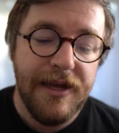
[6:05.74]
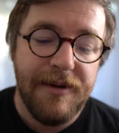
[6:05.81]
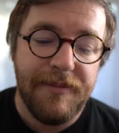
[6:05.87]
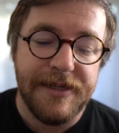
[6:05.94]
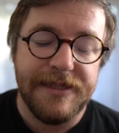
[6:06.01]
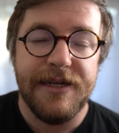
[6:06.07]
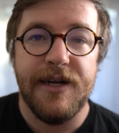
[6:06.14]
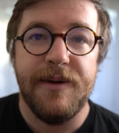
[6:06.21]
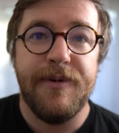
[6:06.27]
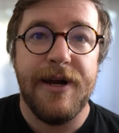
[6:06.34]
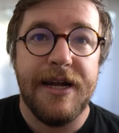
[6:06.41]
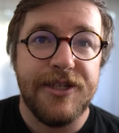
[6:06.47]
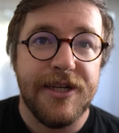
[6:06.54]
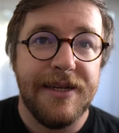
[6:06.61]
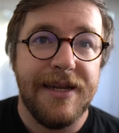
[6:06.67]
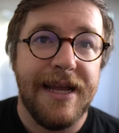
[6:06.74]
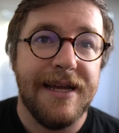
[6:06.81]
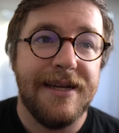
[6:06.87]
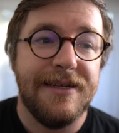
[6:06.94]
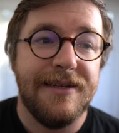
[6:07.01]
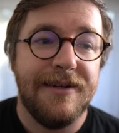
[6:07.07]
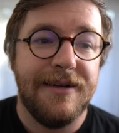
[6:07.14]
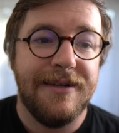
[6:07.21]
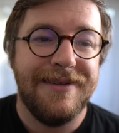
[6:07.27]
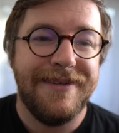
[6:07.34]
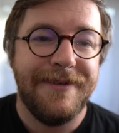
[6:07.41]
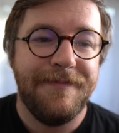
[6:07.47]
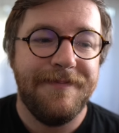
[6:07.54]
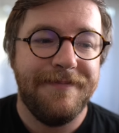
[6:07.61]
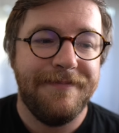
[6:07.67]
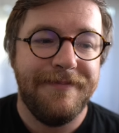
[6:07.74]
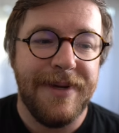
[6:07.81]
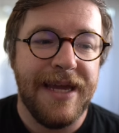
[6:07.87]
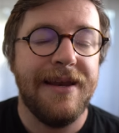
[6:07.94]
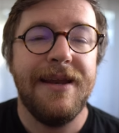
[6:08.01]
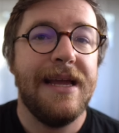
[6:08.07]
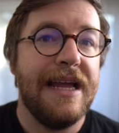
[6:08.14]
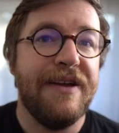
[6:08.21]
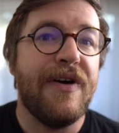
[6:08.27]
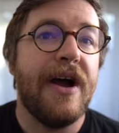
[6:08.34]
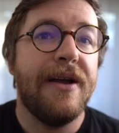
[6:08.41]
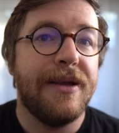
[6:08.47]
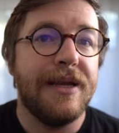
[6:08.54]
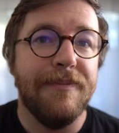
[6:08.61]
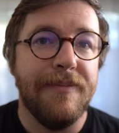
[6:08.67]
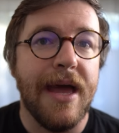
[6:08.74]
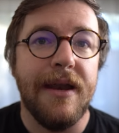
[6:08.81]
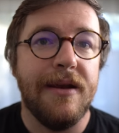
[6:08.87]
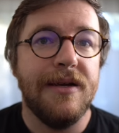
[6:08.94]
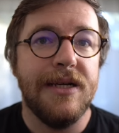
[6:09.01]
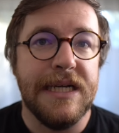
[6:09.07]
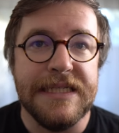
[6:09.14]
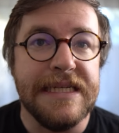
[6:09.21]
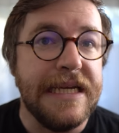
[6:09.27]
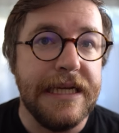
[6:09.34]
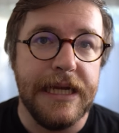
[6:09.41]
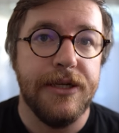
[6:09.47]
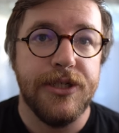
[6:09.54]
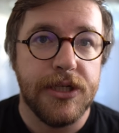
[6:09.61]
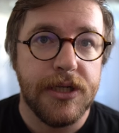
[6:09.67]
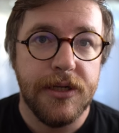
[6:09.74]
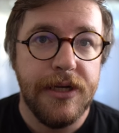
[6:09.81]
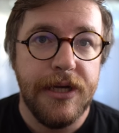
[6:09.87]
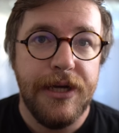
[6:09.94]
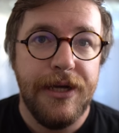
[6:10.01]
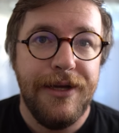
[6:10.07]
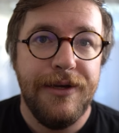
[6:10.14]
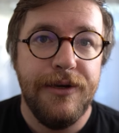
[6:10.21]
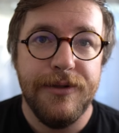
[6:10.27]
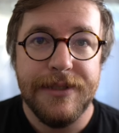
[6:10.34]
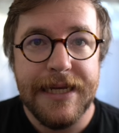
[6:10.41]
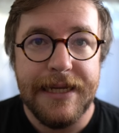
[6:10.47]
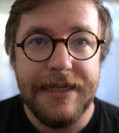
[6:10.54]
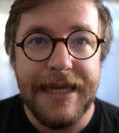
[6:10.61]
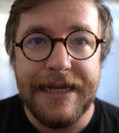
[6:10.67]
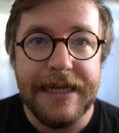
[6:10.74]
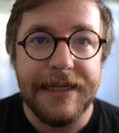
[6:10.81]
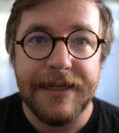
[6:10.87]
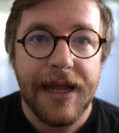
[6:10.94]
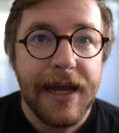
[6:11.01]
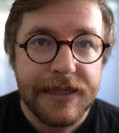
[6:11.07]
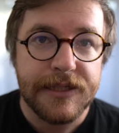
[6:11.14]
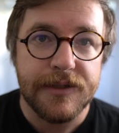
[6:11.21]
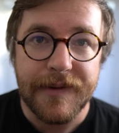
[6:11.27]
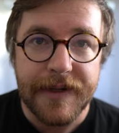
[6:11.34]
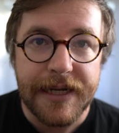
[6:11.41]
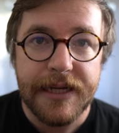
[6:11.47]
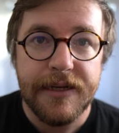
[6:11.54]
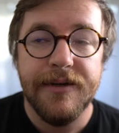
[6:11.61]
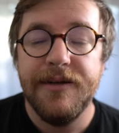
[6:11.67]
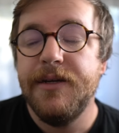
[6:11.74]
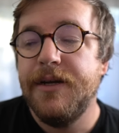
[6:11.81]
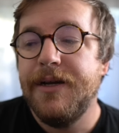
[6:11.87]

by Terry Pratchett, and man, if I met a teenager who said they didn't like to read,